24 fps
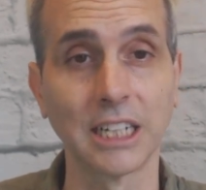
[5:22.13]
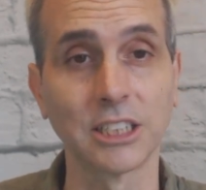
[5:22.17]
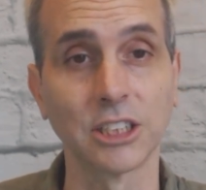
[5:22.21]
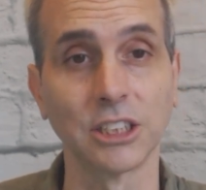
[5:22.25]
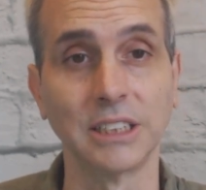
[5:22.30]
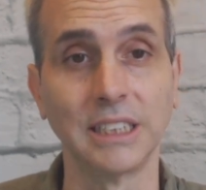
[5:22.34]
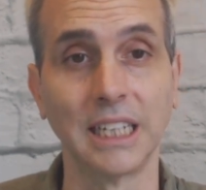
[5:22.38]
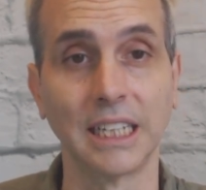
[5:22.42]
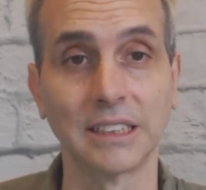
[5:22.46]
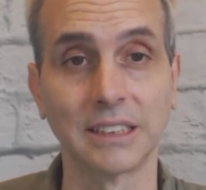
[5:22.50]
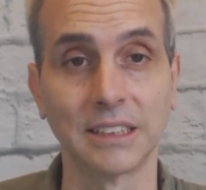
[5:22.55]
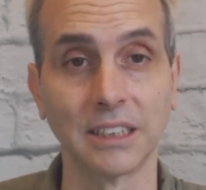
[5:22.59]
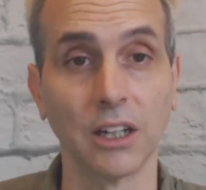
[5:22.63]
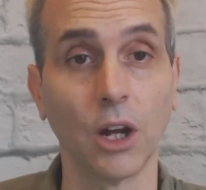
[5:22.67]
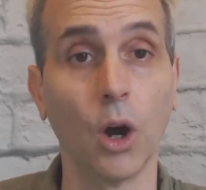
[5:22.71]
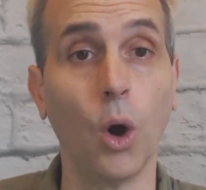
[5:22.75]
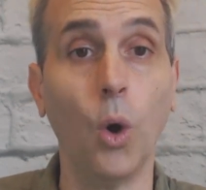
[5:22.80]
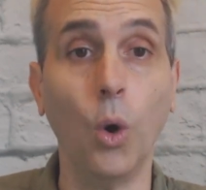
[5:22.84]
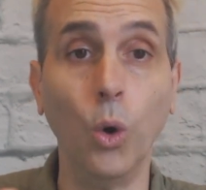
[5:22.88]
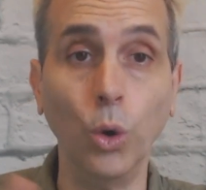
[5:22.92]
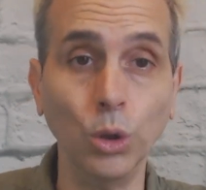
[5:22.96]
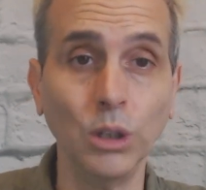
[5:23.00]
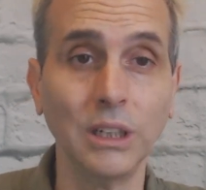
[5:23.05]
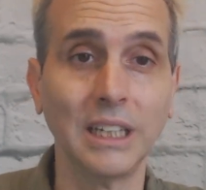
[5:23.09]
actually takes it
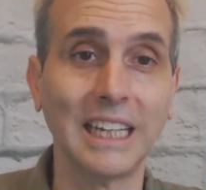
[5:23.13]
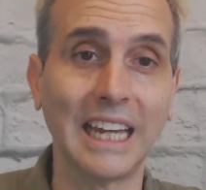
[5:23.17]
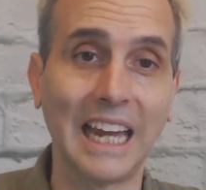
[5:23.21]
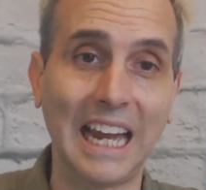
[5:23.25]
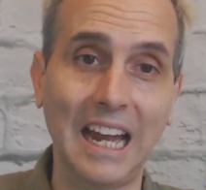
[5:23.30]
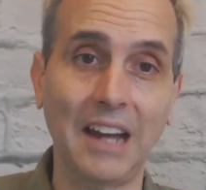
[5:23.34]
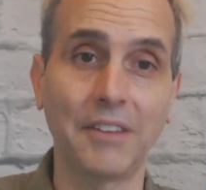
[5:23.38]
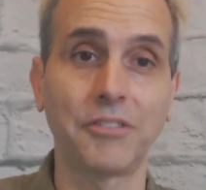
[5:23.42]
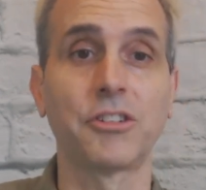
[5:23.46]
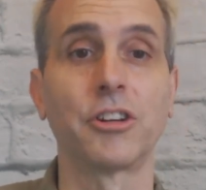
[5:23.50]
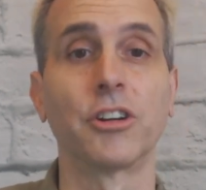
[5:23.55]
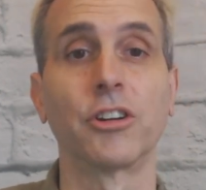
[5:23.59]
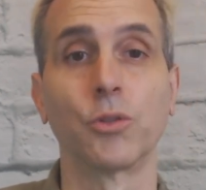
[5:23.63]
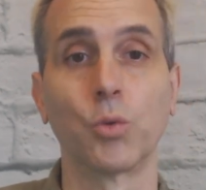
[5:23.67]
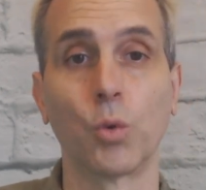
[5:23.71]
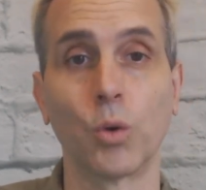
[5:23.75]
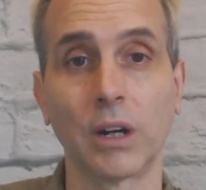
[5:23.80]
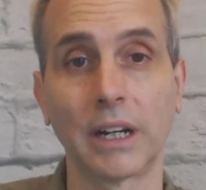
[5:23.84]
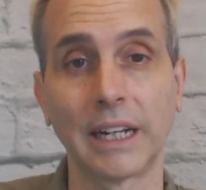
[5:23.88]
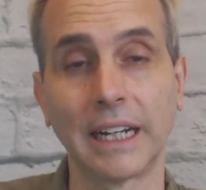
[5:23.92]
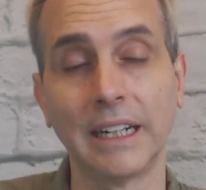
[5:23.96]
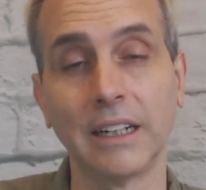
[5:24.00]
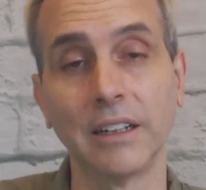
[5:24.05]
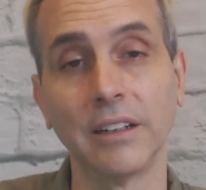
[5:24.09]
only after his
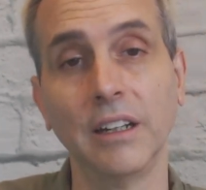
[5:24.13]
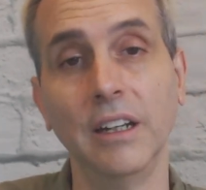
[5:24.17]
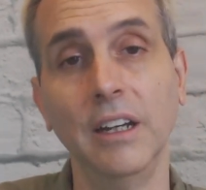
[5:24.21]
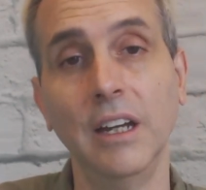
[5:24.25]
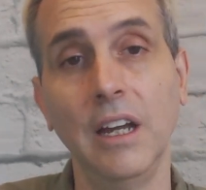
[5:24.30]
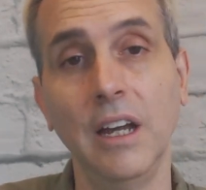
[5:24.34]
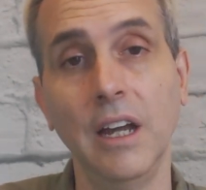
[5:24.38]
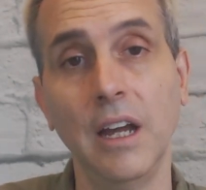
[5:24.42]
workout